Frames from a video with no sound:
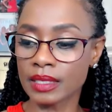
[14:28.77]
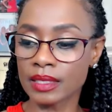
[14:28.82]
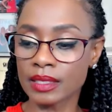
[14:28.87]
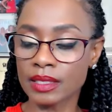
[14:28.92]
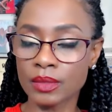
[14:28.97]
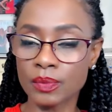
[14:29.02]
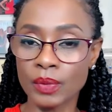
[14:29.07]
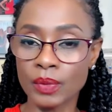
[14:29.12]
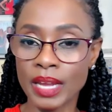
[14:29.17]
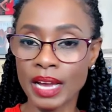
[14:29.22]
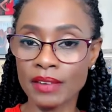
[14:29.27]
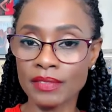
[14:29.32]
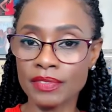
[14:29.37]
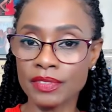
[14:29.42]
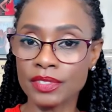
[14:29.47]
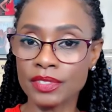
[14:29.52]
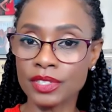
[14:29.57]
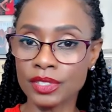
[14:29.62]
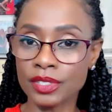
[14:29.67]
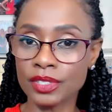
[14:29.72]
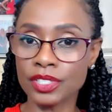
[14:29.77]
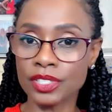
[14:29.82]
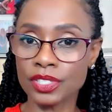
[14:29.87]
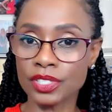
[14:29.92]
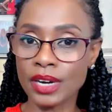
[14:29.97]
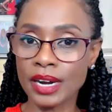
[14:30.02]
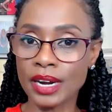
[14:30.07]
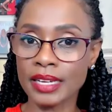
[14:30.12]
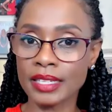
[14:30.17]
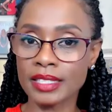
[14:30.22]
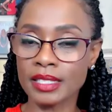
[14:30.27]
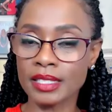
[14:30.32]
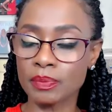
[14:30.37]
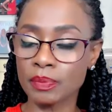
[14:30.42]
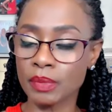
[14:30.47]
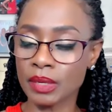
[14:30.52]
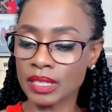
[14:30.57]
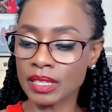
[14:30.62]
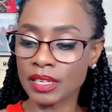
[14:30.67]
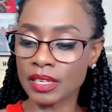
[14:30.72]
we have certain strengths,
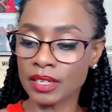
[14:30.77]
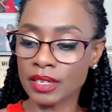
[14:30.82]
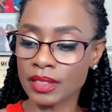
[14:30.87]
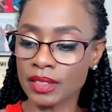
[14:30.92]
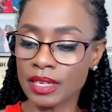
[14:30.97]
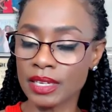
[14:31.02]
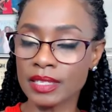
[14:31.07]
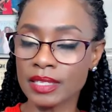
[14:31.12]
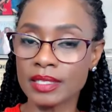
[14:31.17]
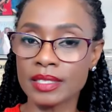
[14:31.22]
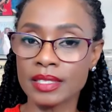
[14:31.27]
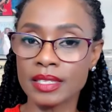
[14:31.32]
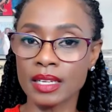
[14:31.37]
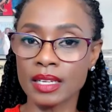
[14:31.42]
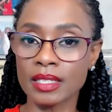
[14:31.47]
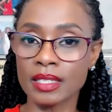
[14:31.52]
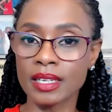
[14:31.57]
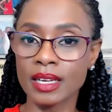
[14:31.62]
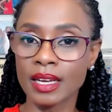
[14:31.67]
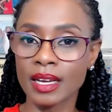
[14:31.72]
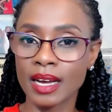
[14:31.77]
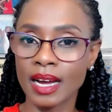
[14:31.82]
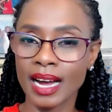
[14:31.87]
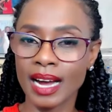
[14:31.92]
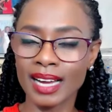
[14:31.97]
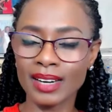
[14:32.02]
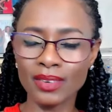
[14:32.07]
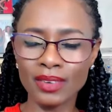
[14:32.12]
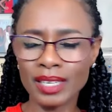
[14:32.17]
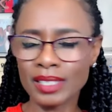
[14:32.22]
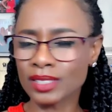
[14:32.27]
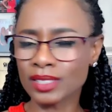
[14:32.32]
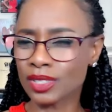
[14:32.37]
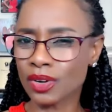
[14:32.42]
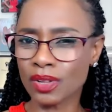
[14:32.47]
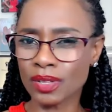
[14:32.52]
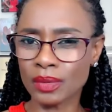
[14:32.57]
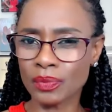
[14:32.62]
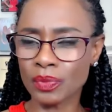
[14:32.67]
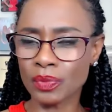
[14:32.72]
but there are things that I don't like to
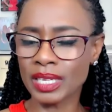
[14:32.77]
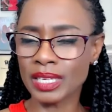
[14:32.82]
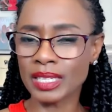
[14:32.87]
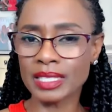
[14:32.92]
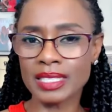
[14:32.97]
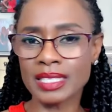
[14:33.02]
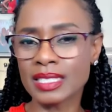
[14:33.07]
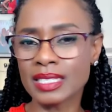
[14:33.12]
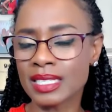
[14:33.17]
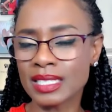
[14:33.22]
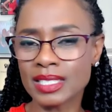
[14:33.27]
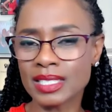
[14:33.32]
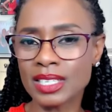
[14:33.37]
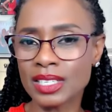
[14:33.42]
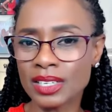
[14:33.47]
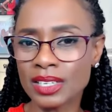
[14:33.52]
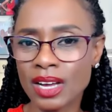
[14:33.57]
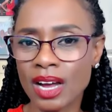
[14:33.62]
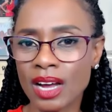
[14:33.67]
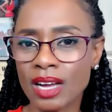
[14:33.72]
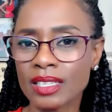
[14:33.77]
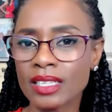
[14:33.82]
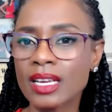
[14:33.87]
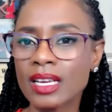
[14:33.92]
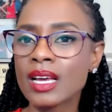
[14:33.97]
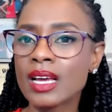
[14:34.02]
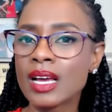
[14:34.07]
call them weaknesses because they're not.